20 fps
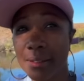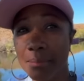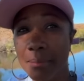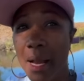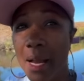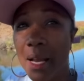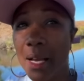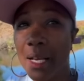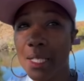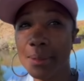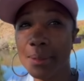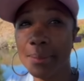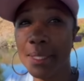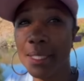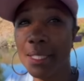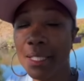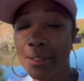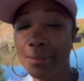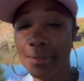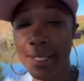My
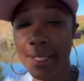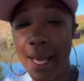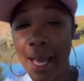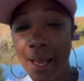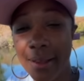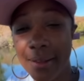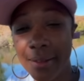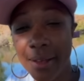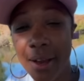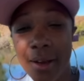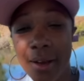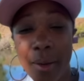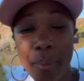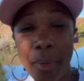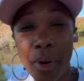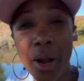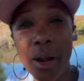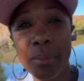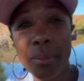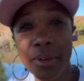husband lived in that
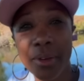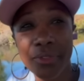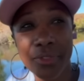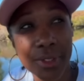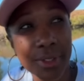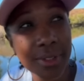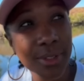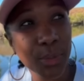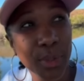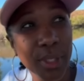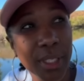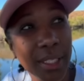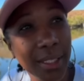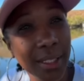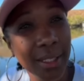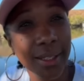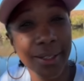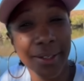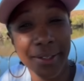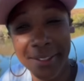apartment for 20
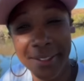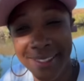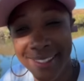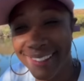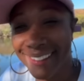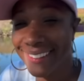years.